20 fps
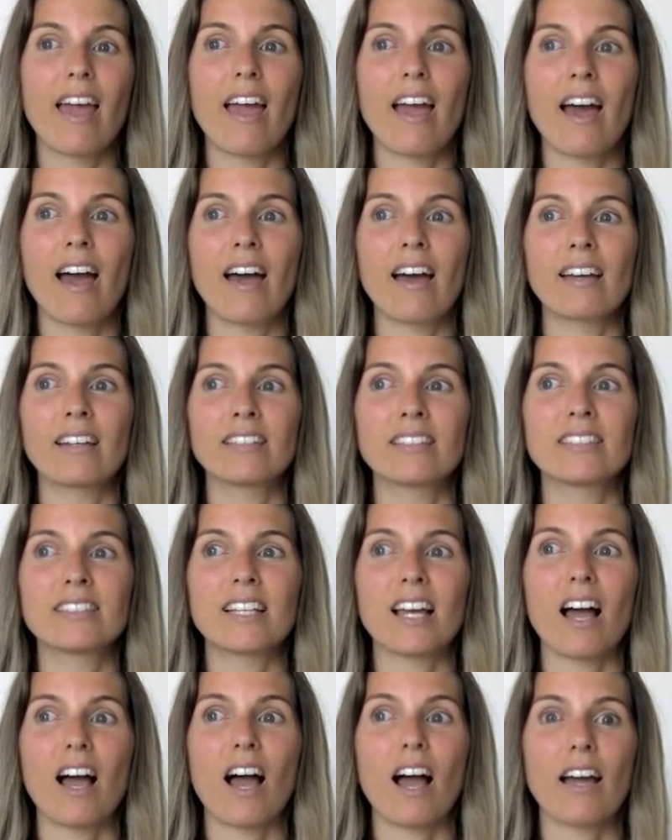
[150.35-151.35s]

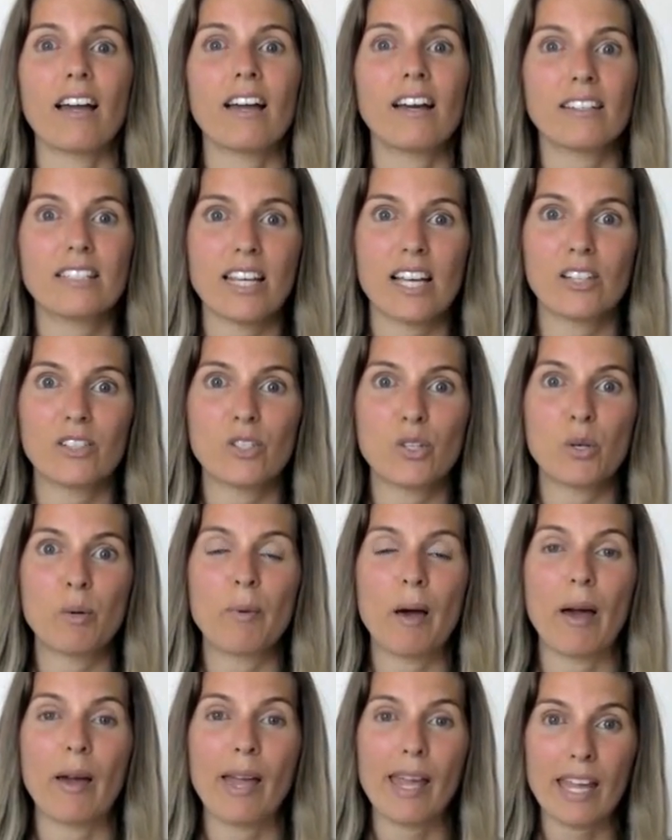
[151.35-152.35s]
and I got down to
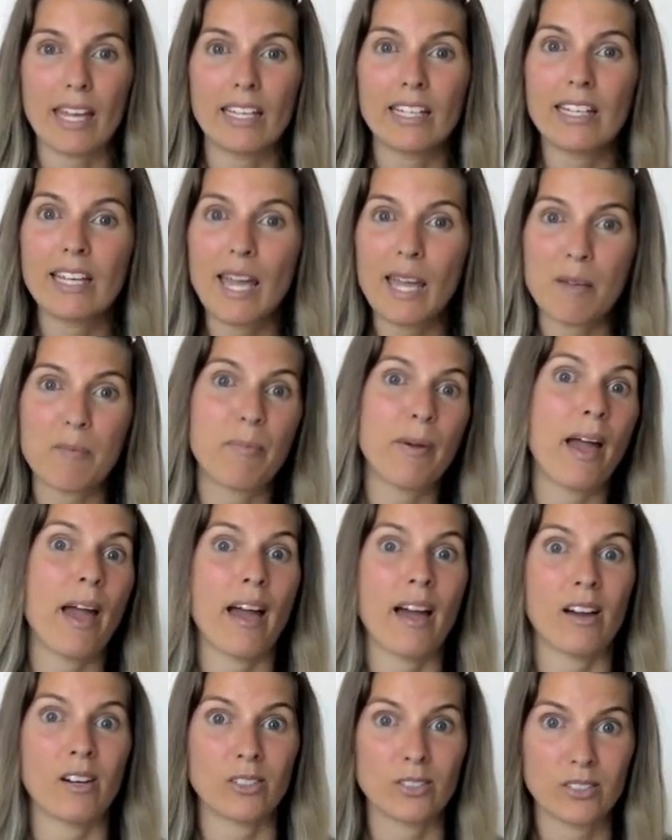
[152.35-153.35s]
about 88
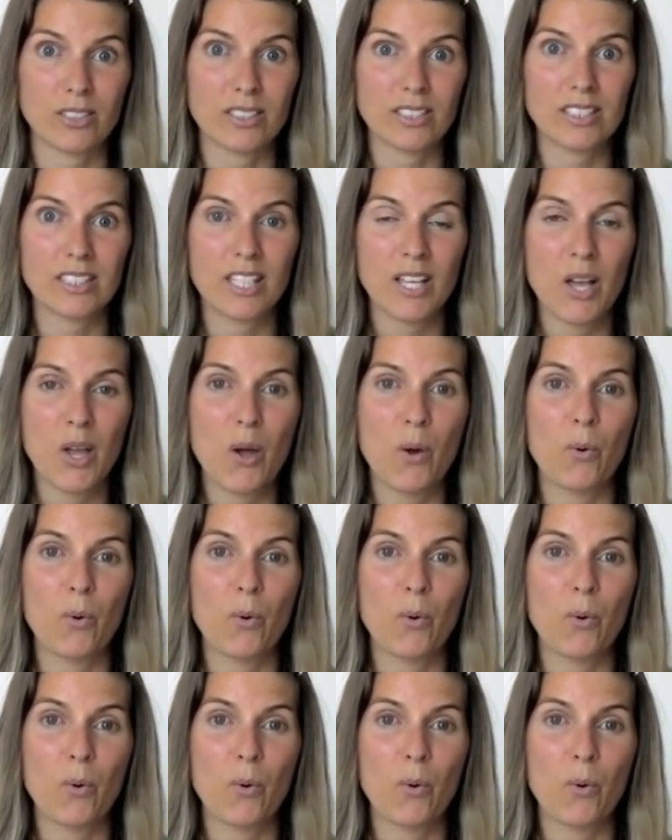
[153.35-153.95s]
pounds.